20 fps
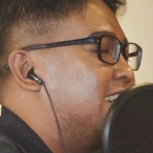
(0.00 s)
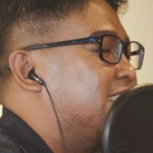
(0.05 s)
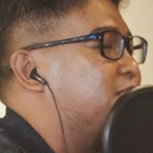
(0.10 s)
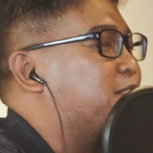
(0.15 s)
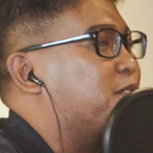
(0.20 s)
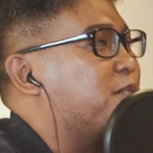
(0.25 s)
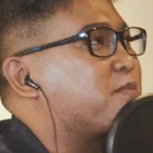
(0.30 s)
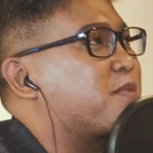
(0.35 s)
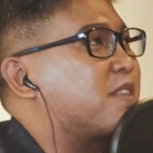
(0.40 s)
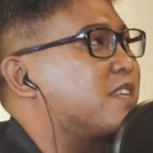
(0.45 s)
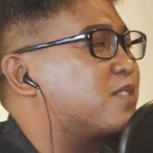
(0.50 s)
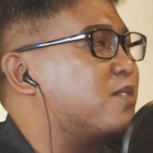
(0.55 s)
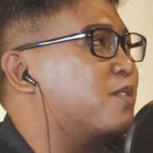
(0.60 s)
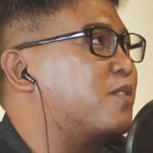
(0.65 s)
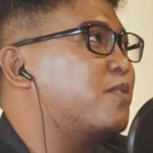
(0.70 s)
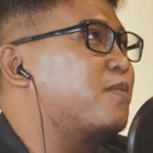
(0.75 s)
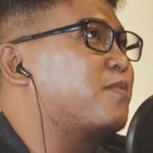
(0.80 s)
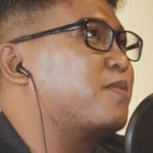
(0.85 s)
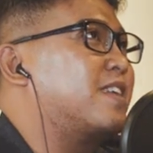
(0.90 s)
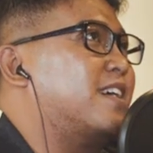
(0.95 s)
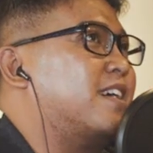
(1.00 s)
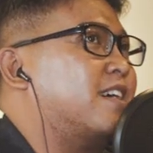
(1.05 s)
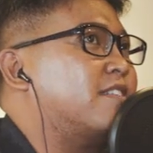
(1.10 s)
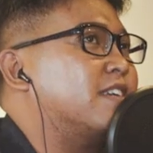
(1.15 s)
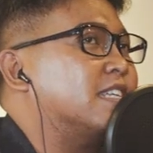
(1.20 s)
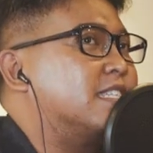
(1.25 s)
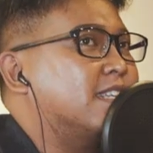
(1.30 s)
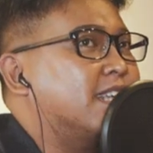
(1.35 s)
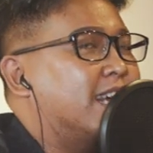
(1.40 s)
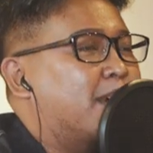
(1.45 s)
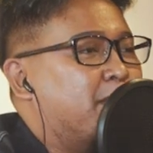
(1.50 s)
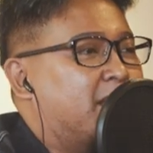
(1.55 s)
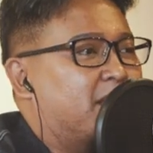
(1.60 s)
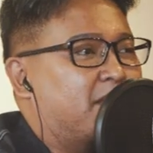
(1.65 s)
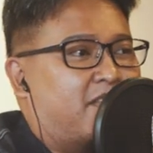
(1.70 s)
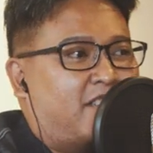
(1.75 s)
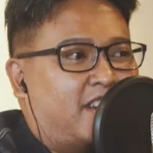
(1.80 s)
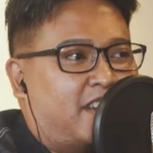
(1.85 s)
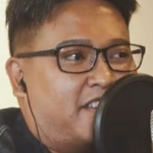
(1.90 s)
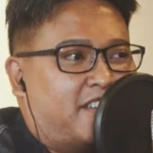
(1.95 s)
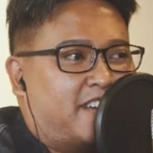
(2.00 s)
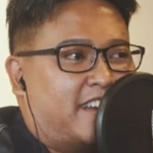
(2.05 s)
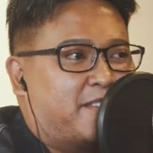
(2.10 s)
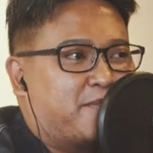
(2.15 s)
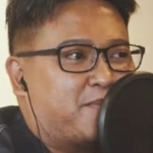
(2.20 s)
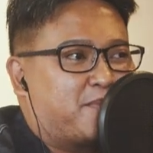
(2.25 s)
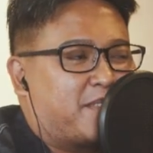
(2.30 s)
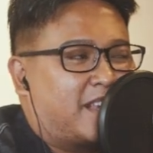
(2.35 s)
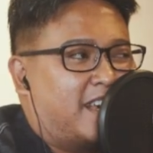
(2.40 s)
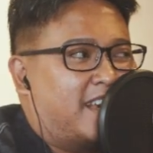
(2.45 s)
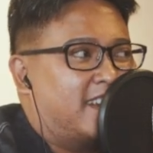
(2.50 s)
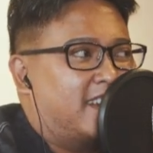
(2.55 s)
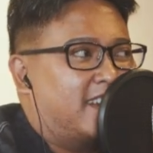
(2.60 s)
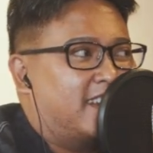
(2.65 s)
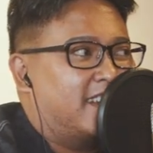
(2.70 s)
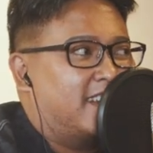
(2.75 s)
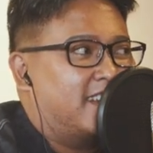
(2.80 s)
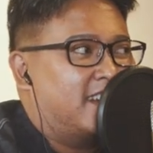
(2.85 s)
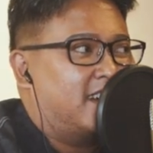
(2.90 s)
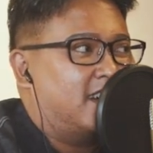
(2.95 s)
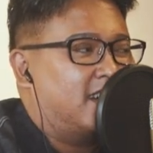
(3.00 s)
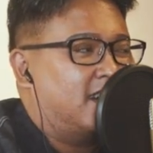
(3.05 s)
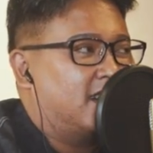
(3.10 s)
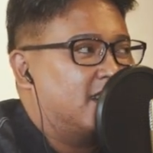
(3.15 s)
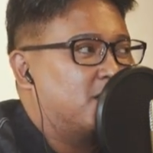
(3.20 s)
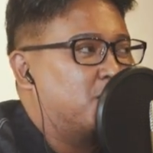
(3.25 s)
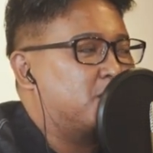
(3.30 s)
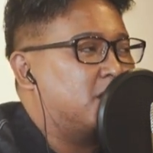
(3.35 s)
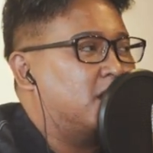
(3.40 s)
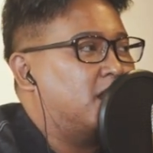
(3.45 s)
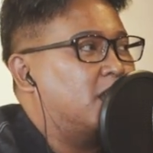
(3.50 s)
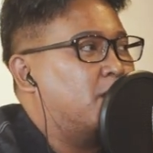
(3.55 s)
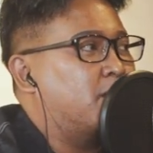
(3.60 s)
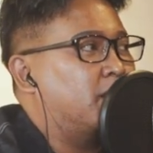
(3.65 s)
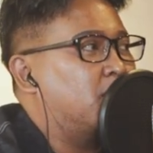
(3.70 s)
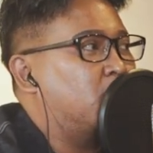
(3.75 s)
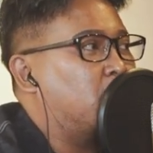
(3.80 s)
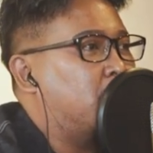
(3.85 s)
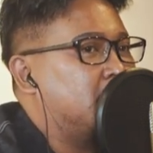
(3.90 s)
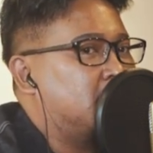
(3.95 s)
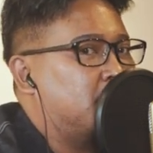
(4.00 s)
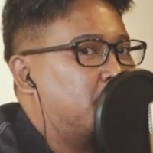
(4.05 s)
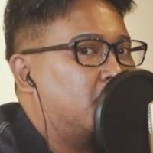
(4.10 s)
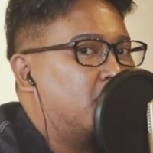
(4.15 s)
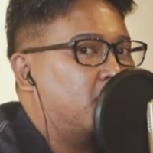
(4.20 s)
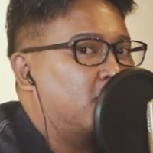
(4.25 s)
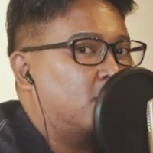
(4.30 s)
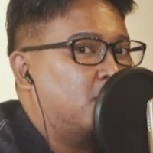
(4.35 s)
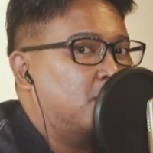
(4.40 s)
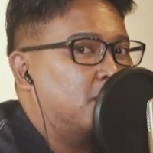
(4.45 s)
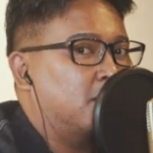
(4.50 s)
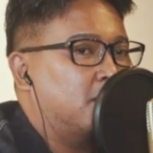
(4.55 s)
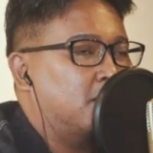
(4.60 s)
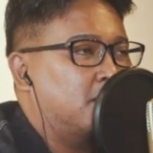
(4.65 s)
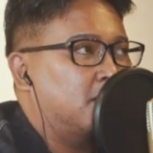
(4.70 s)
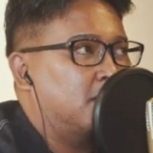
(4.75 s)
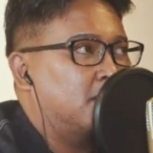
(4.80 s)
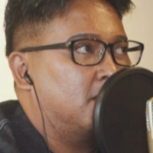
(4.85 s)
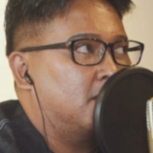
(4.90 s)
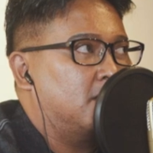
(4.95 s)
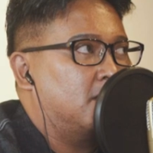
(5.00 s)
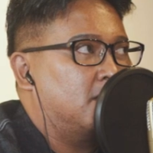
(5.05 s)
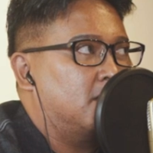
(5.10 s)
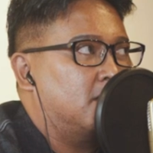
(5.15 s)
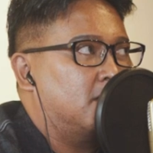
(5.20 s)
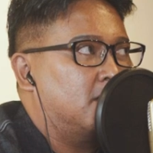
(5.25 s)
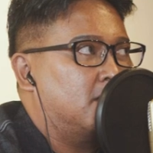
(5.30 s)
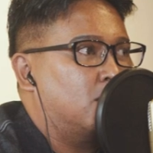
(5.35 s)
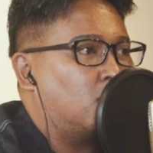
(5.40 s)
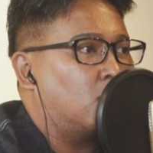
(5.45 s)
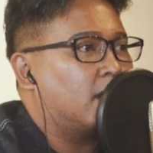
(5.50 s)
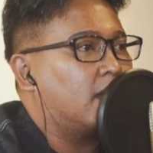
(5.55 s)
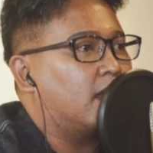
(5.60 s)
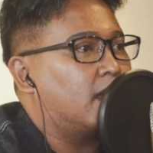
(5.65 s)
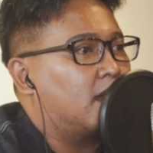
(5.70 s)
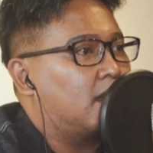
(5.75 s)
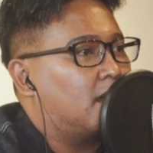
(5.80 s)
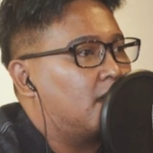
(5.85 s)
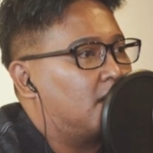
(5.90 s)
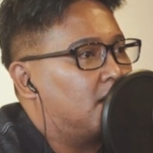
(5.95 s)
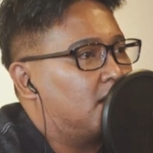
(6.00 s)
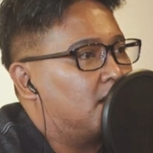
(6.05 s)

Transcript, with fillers: No, so uh, recently I met a friend, right? And uh, who said that he wanted to buy something from Wok Hei.